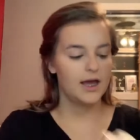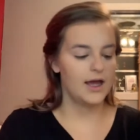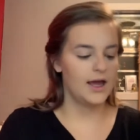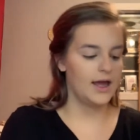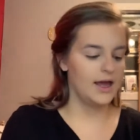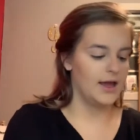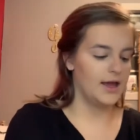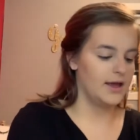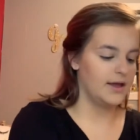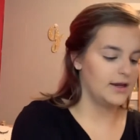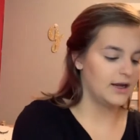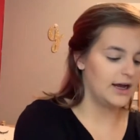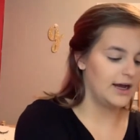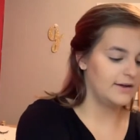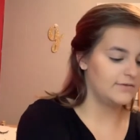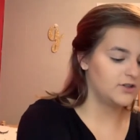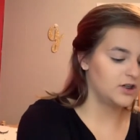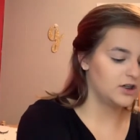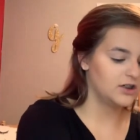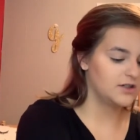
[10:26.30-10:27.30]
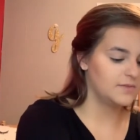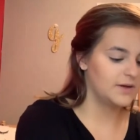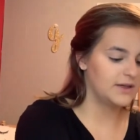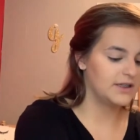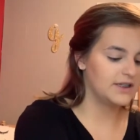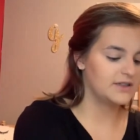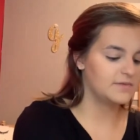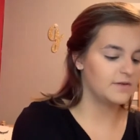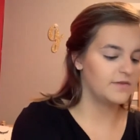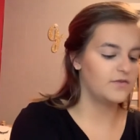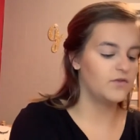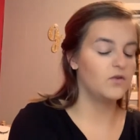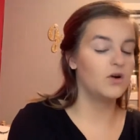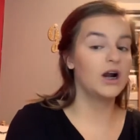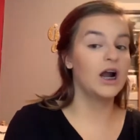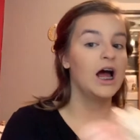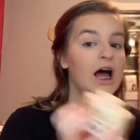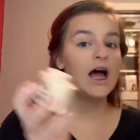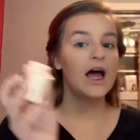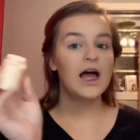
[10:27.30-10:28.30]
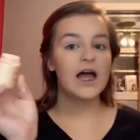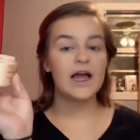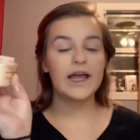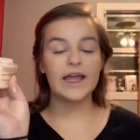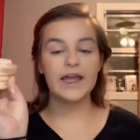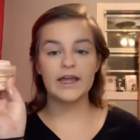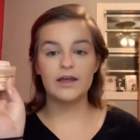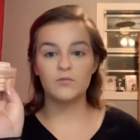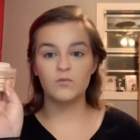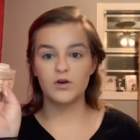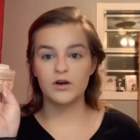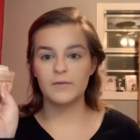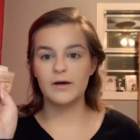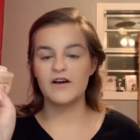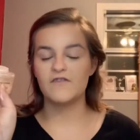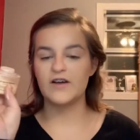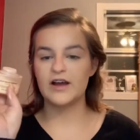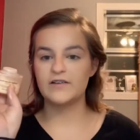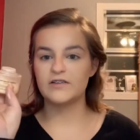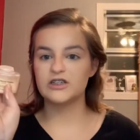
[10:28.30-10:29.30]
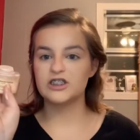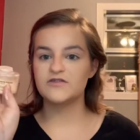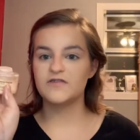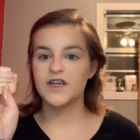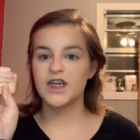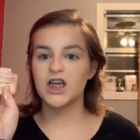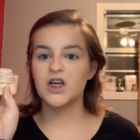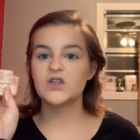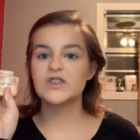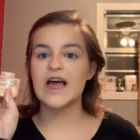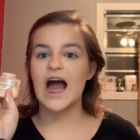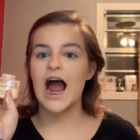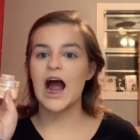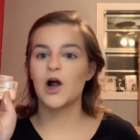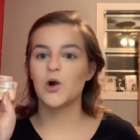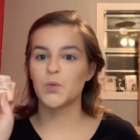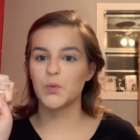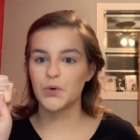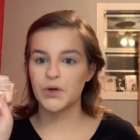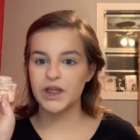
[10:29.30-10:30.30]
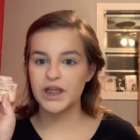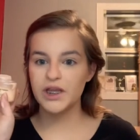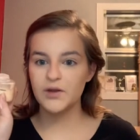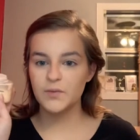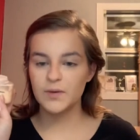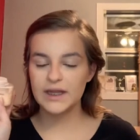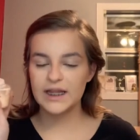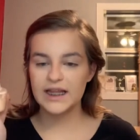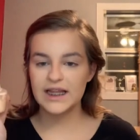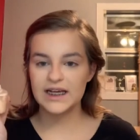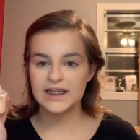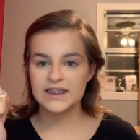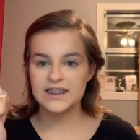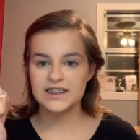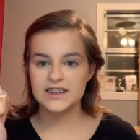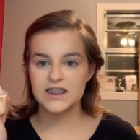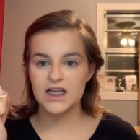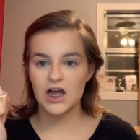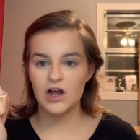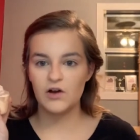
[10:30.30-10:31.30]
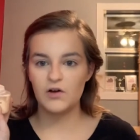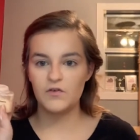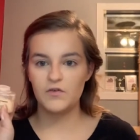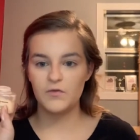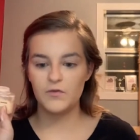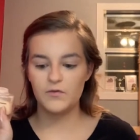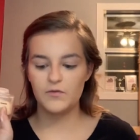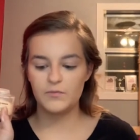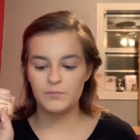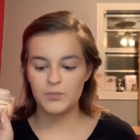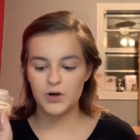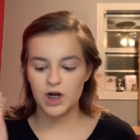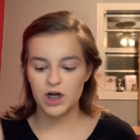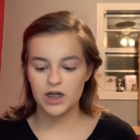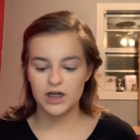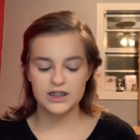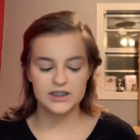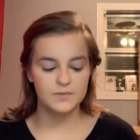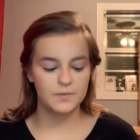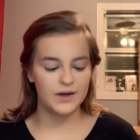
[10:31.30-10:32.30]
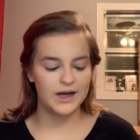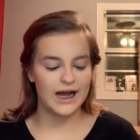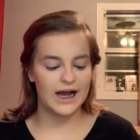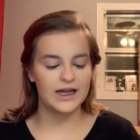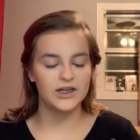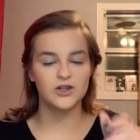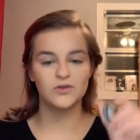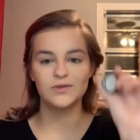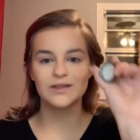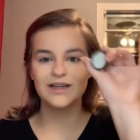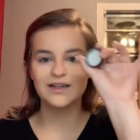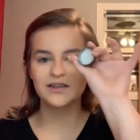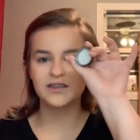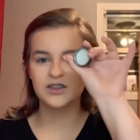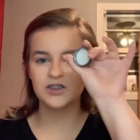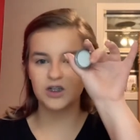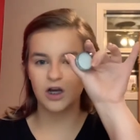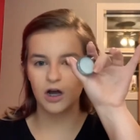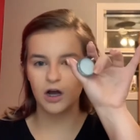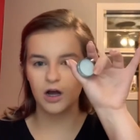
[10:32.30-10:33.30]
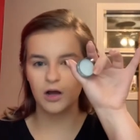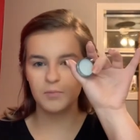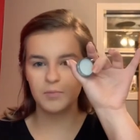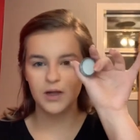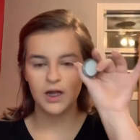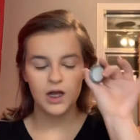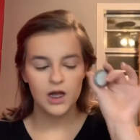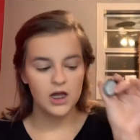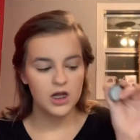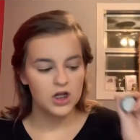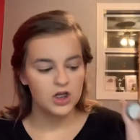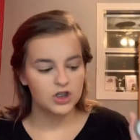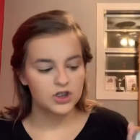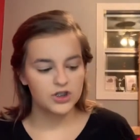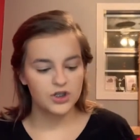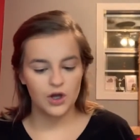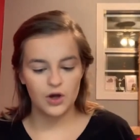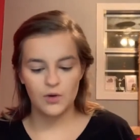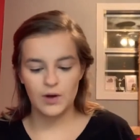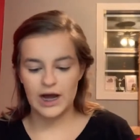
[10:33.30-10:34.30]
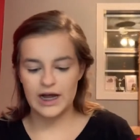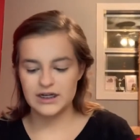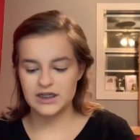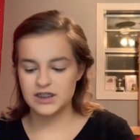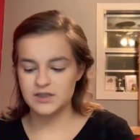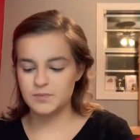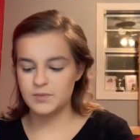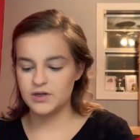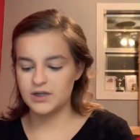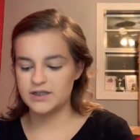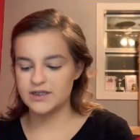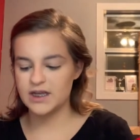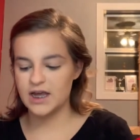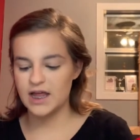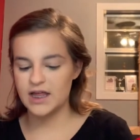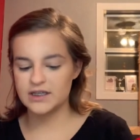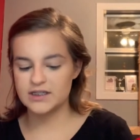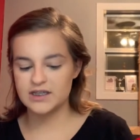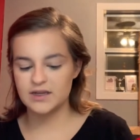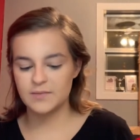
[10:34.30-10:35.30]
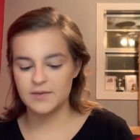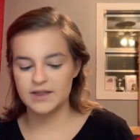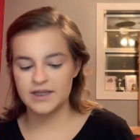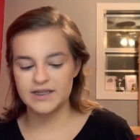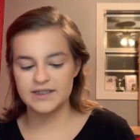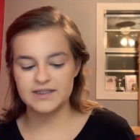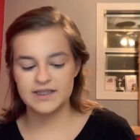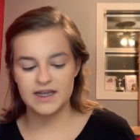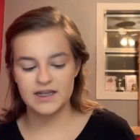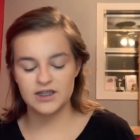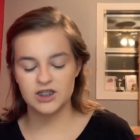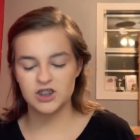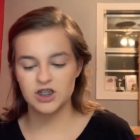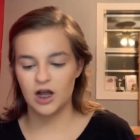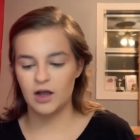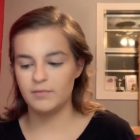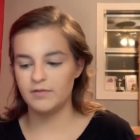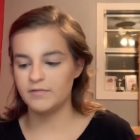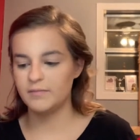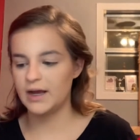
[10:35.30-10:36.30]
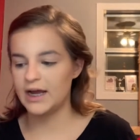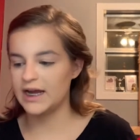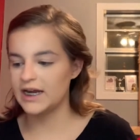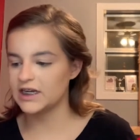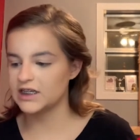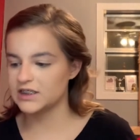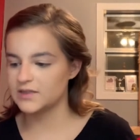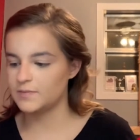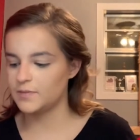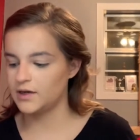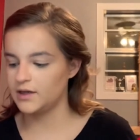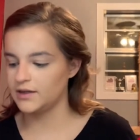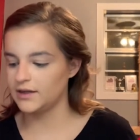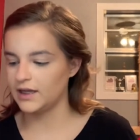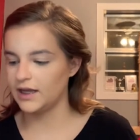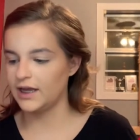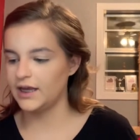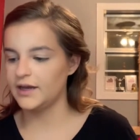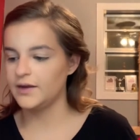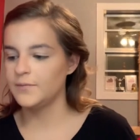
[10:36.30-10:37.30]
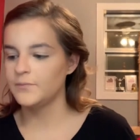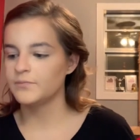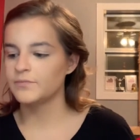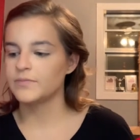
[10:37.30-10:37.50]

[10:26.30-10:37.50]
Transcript: And I've talked about this before in one of my favorites videos. I really, really like this product, but I don't like the top. So I just put some of this in the top of my Airspun lid.